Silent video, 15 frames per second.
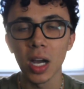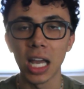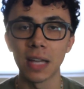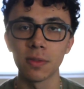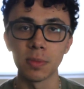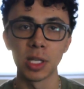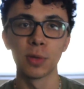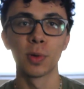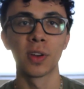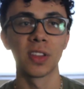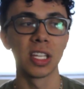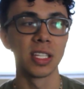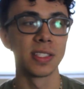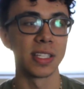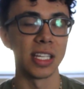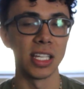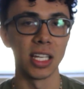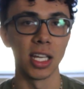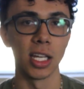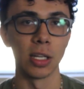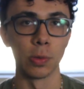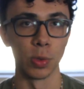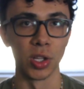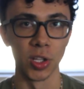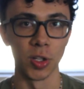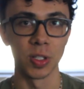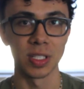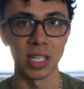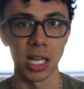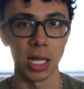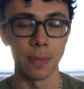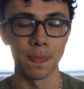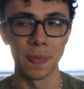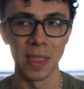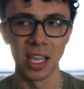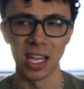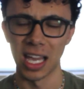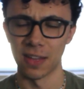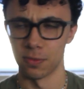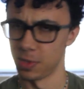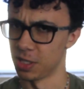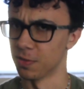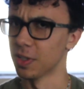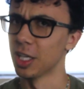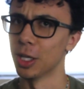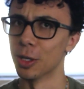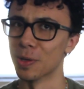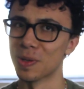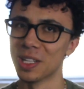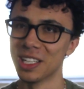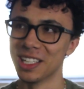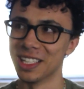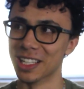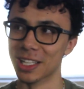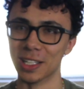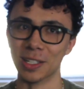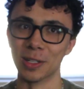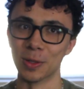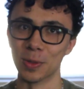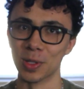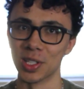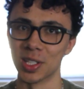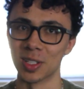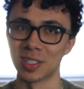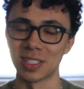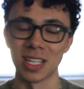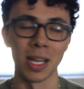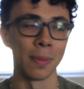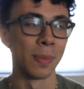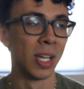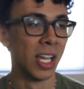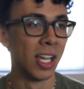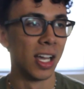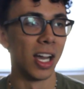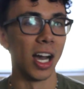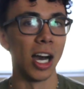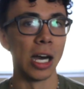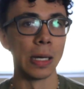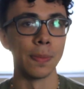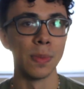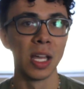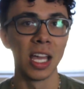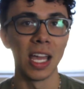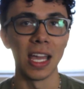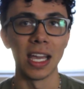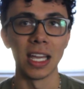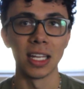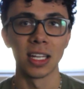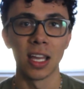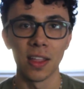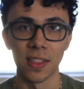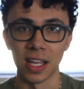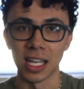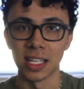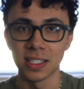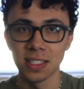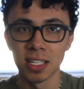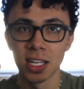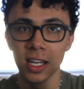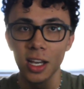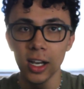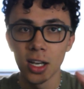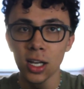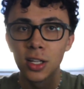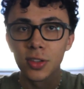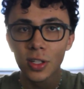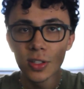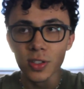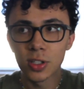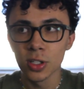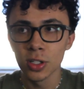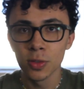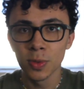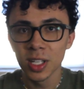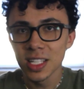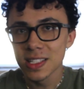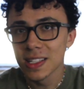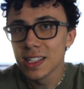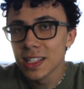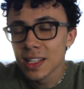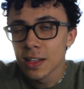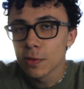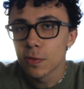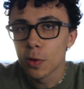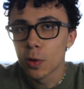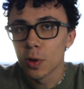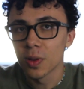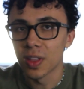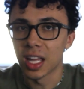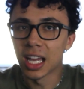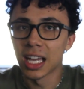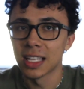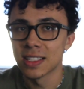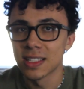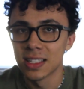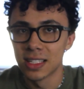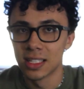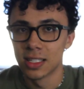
I haven't made one of these in a really long time. I haven't made a video in a really long time. Um, and that's, uh, there's a good reason for that.